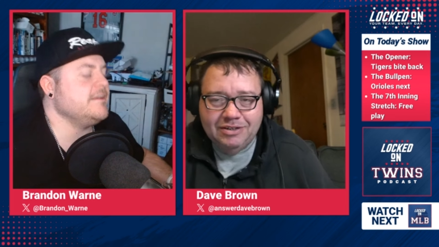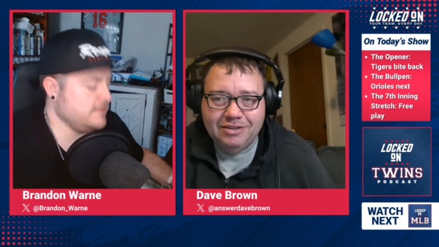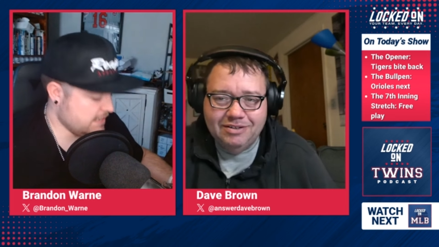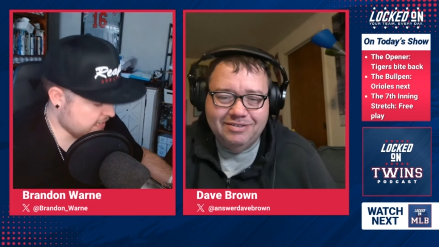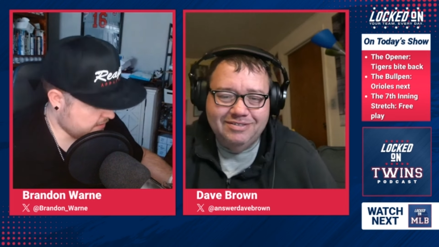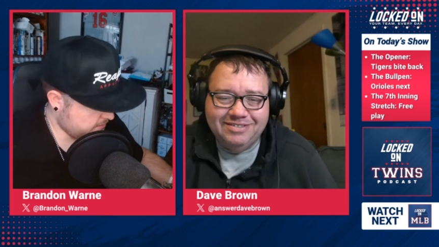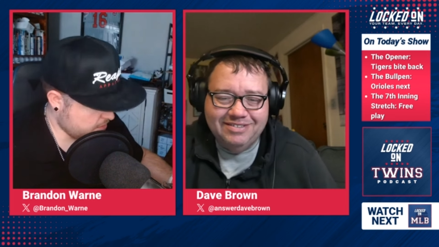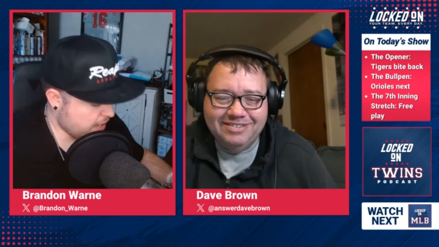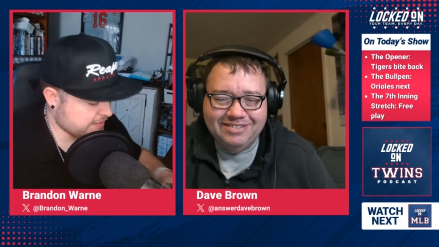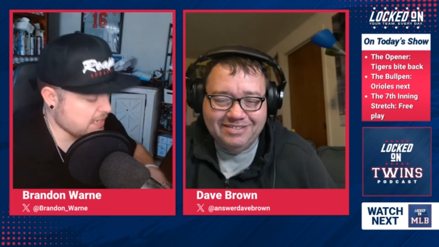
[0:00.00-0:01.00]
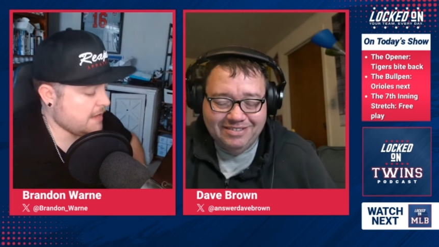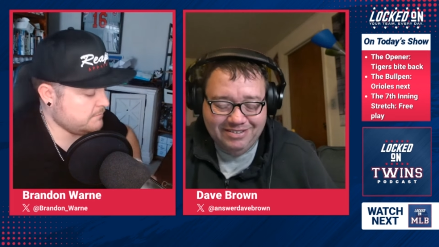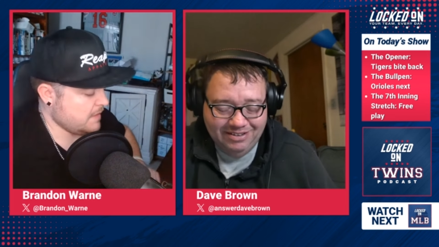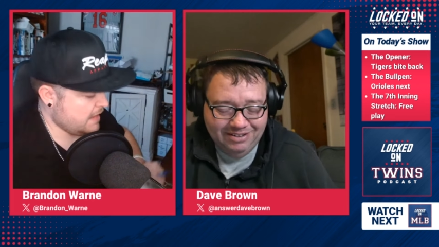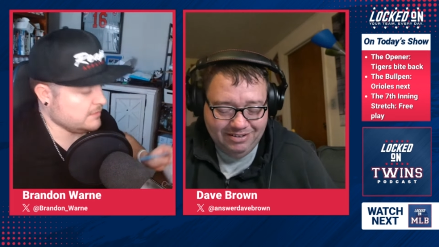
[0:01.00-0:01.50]
Speaker 1: Yeah. No, I, I,
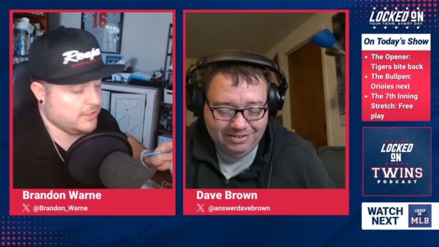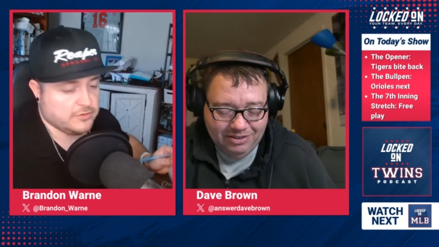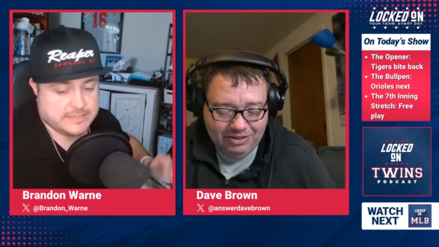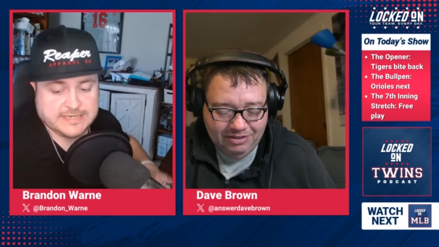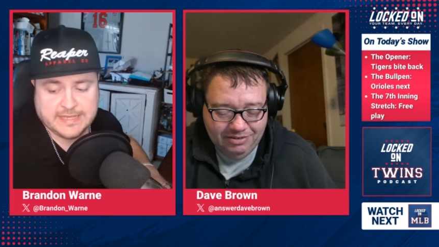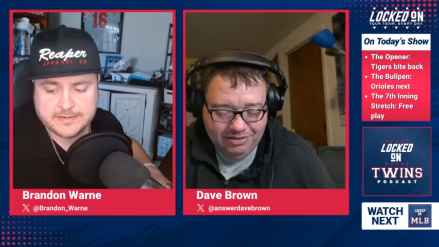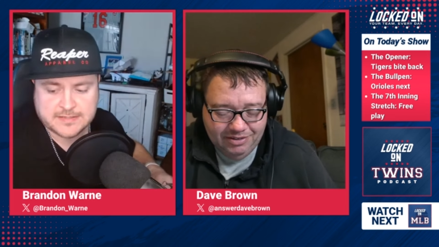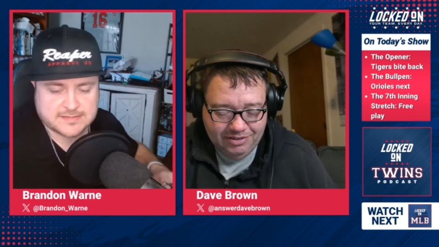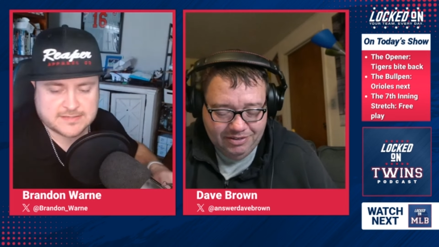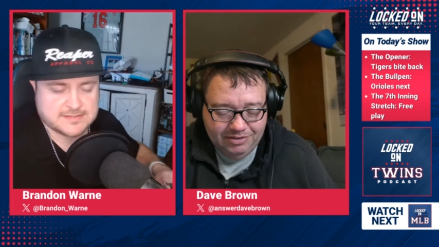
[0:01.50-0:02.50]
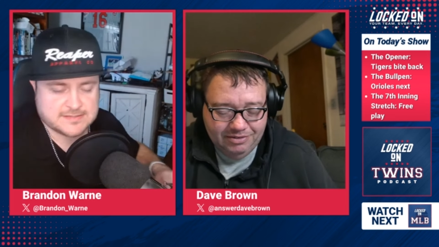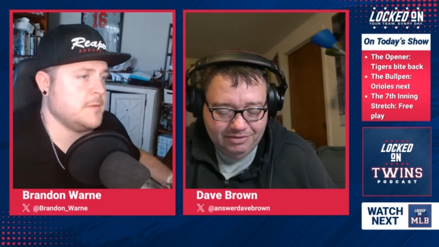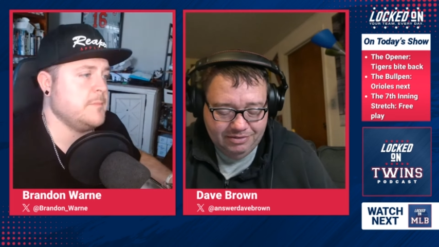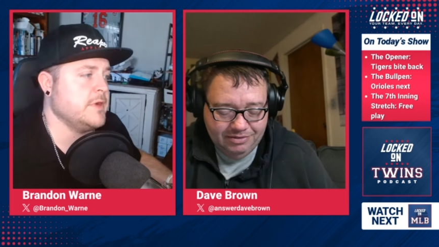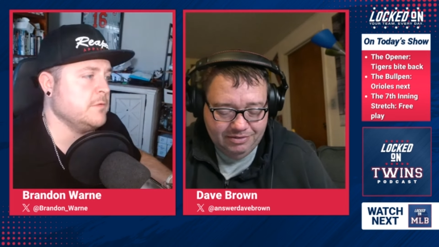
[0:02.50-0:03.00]
I literally did because that's how
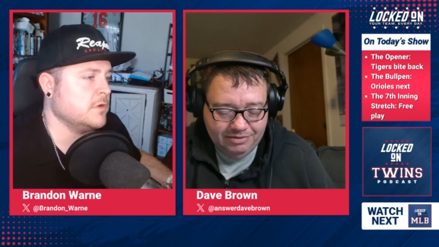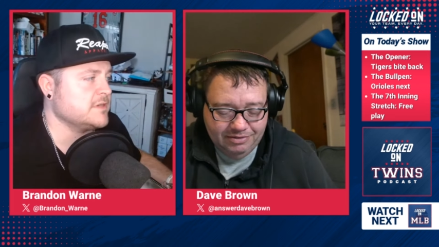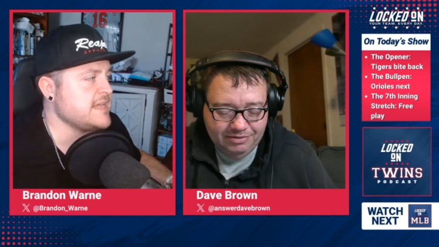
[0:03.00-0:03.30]
my brain works.